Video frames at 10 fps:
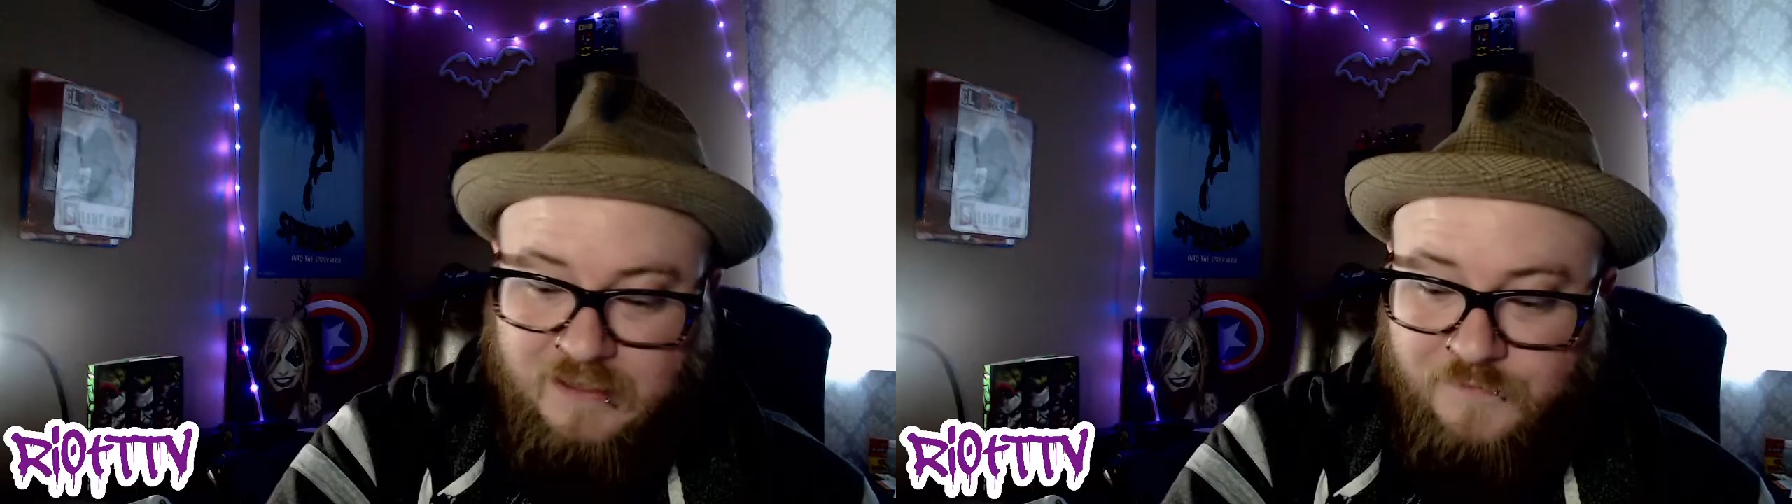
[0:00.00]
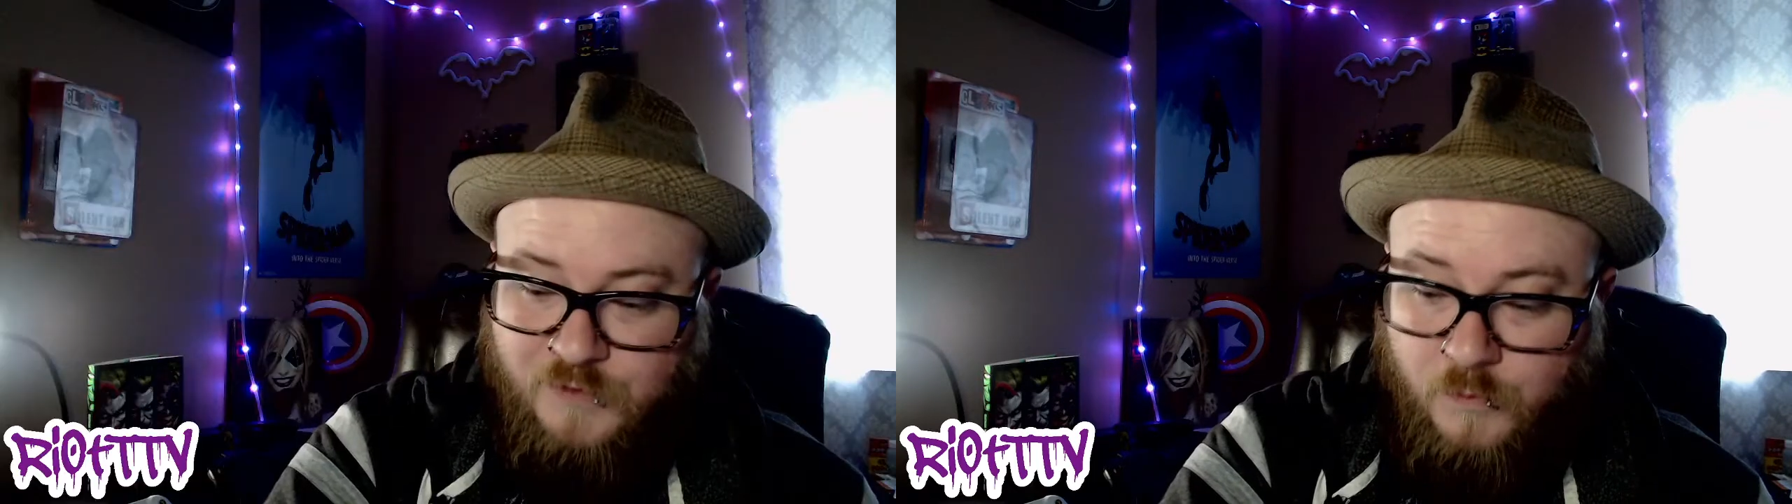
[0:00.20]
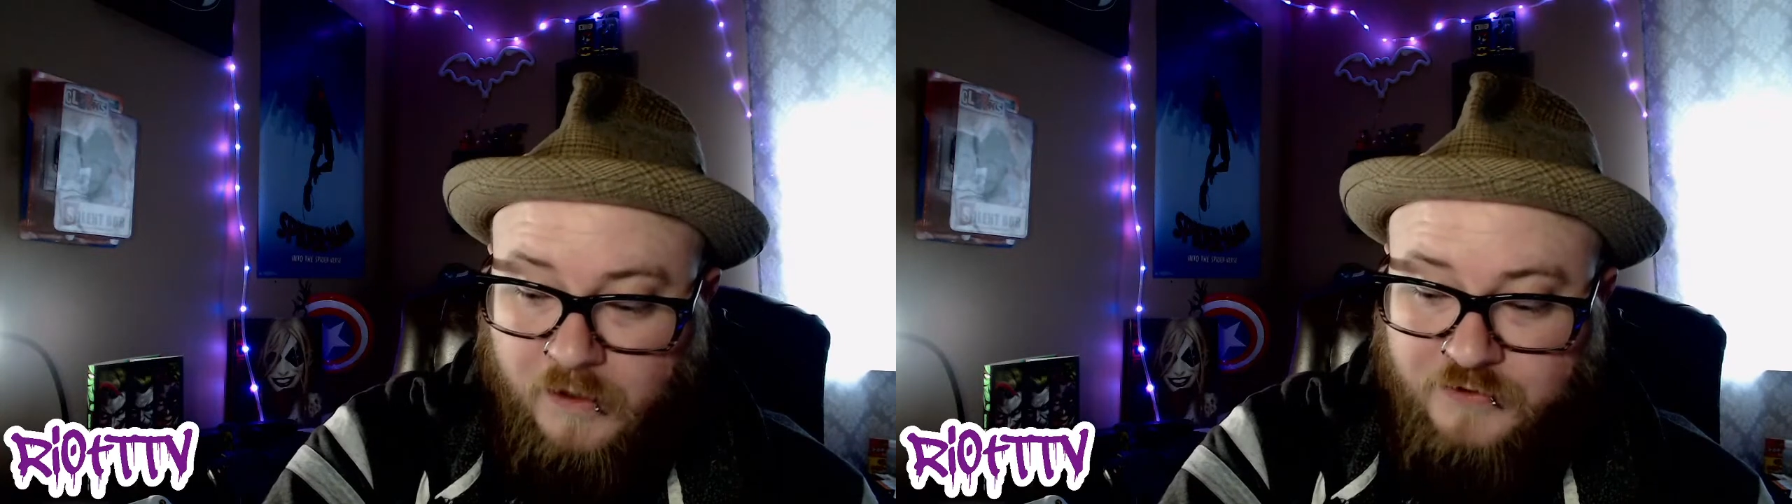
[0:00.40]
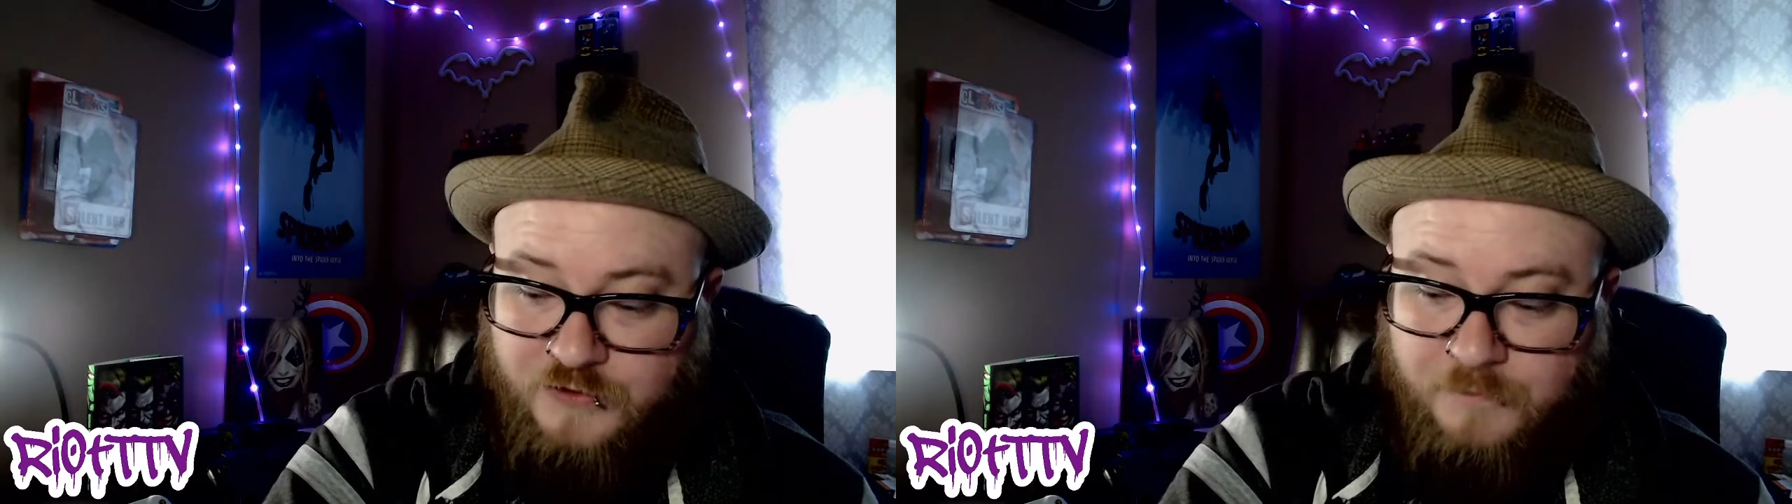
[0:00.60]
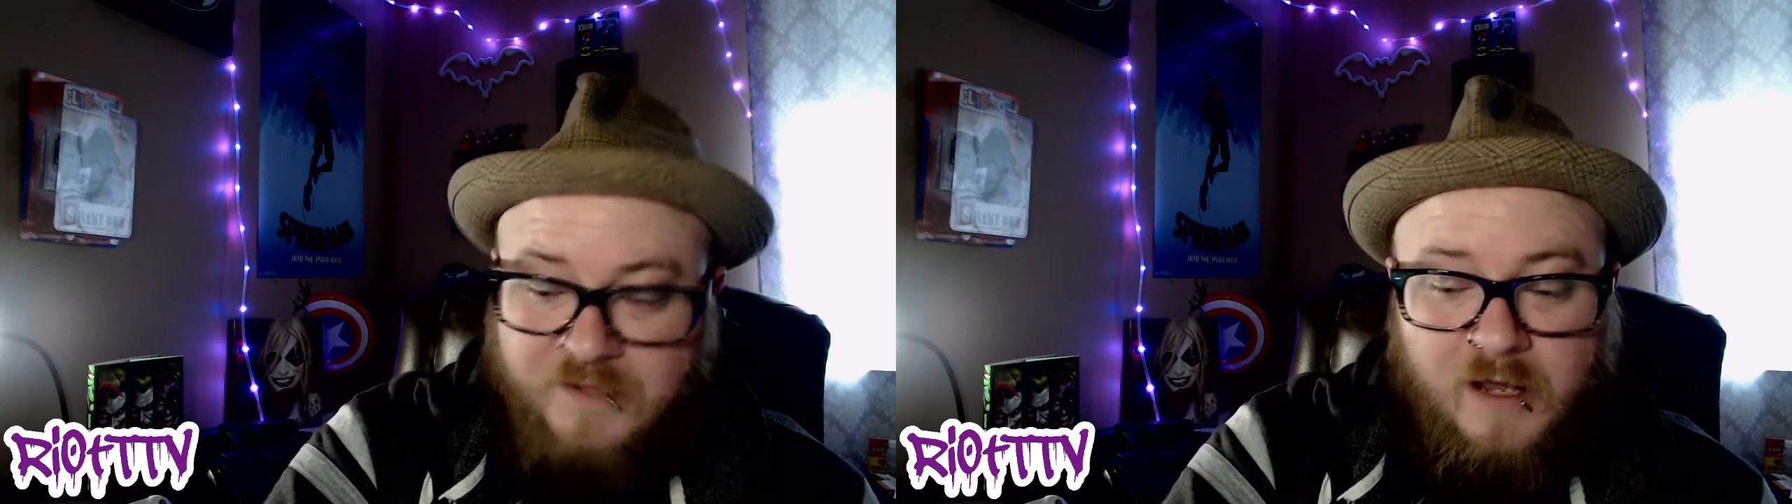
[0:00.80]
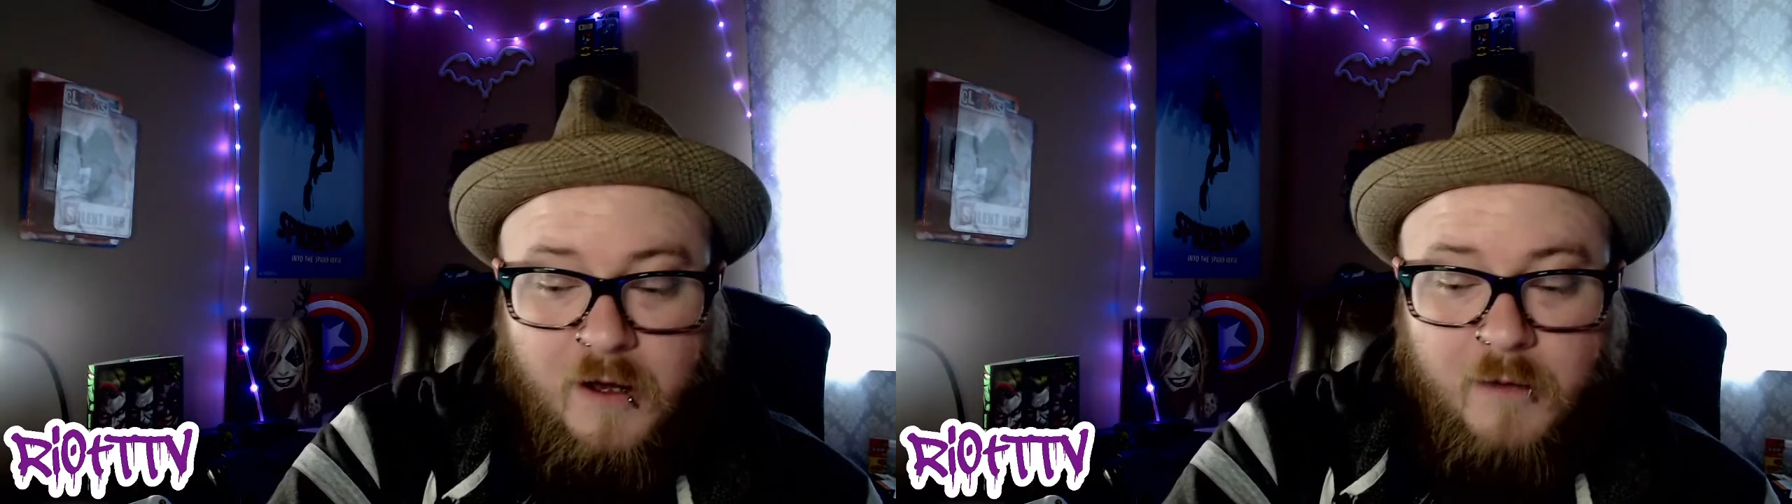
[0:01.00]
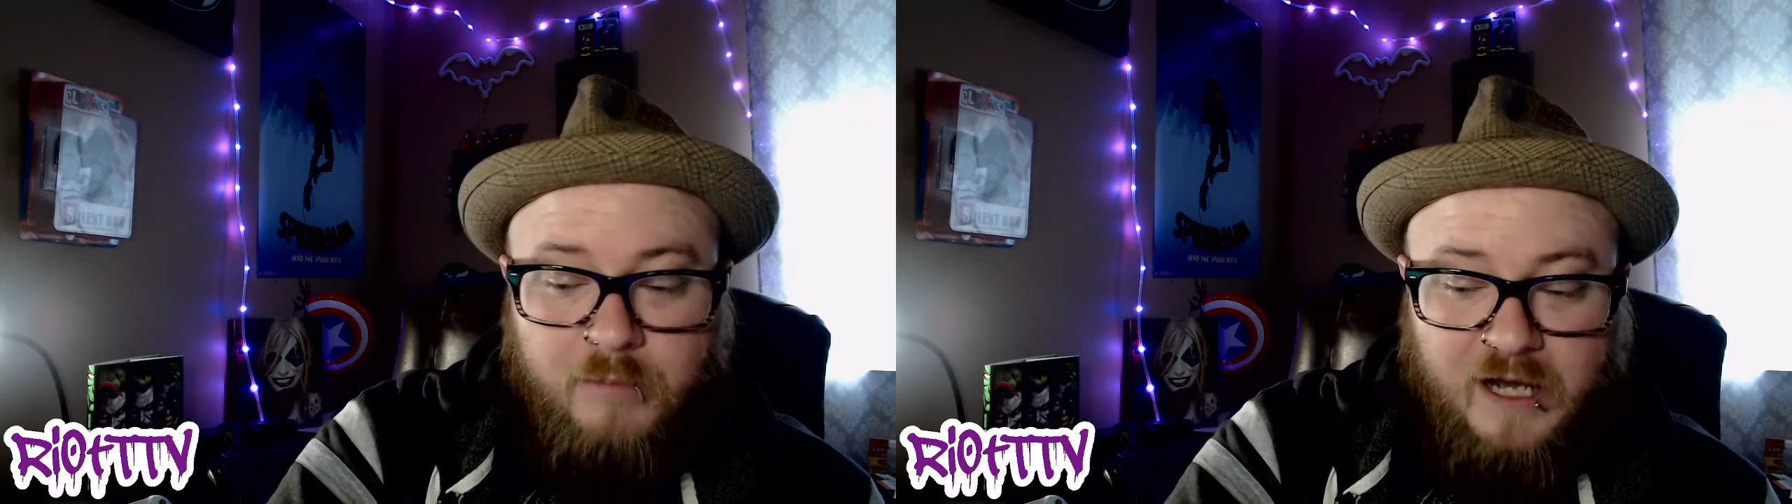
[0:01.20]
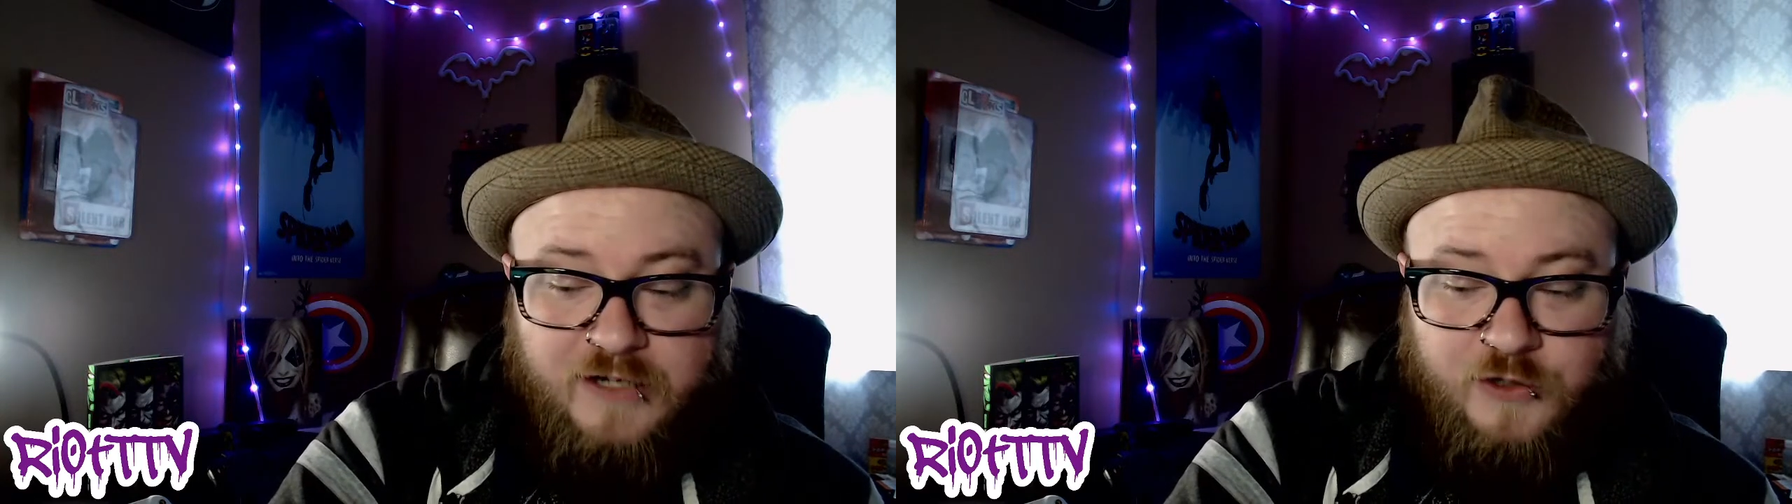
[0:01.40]
if you wanted to.
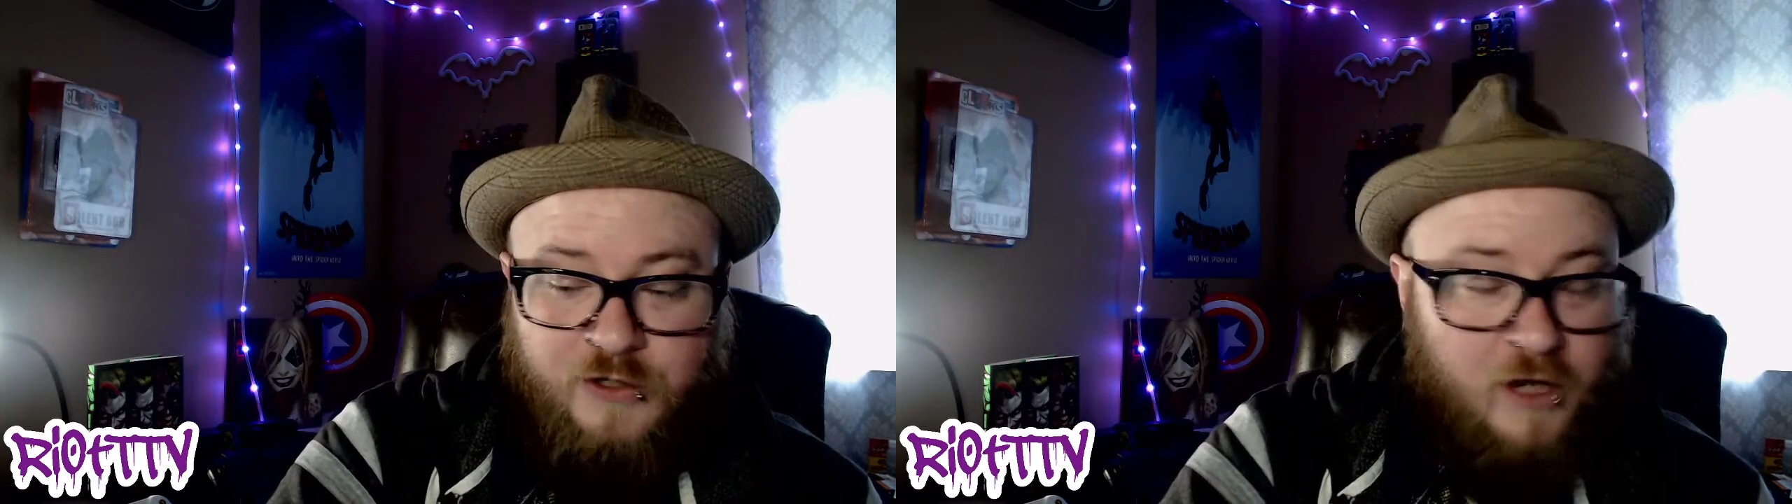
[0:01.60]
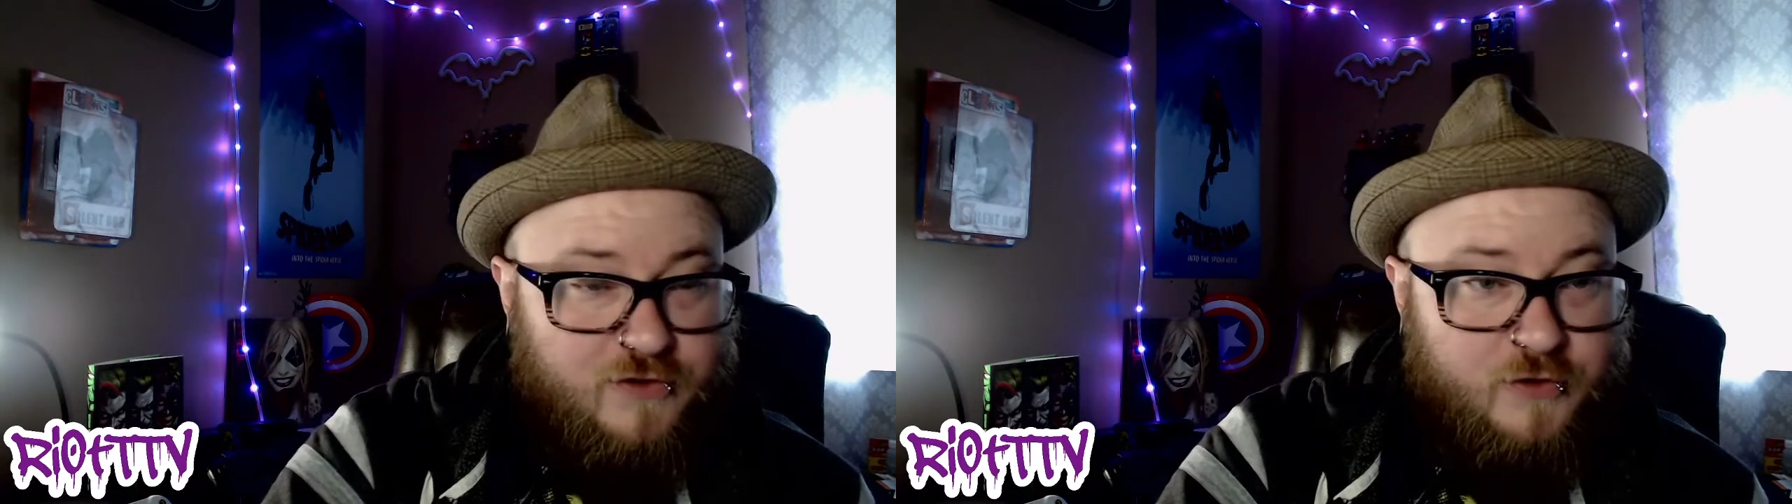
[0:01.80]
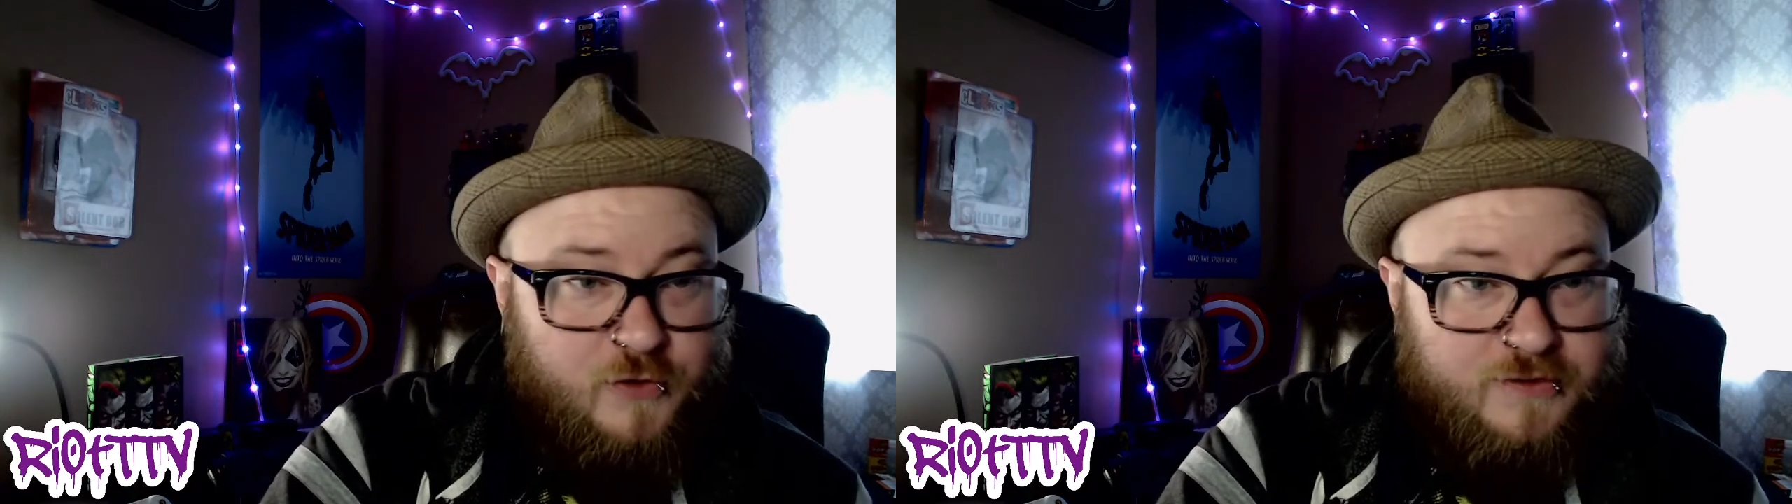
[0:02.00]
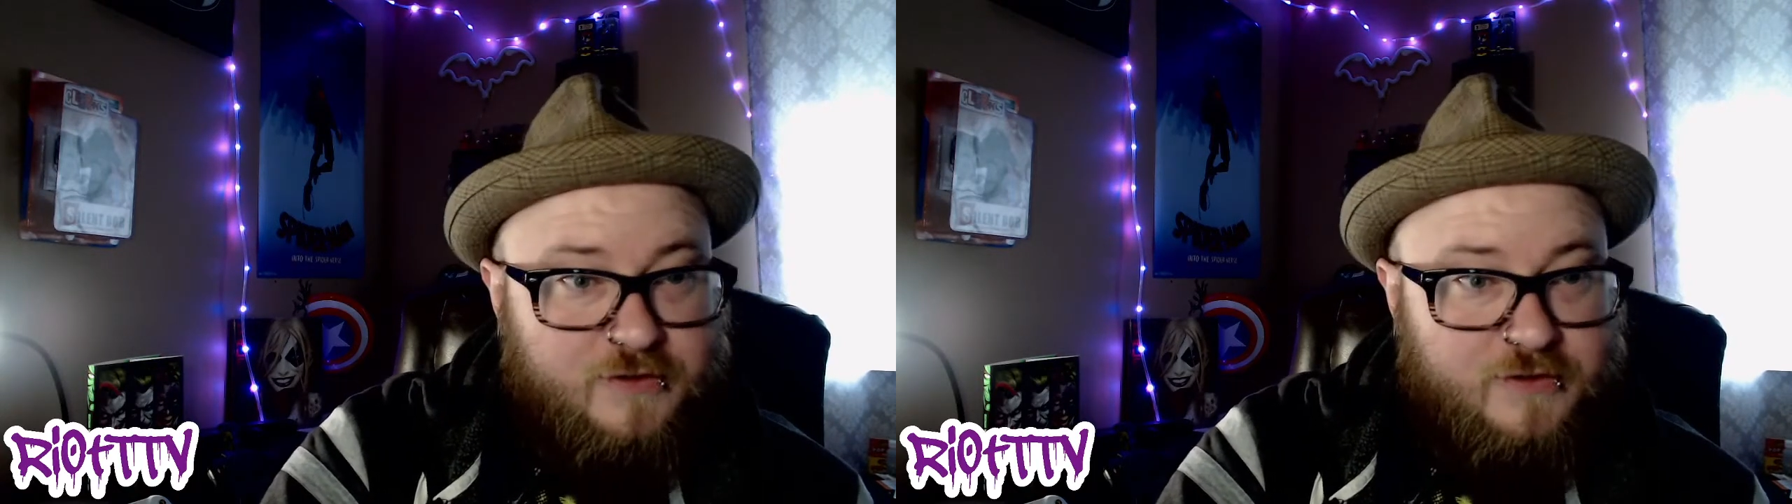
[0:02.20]
But you can also use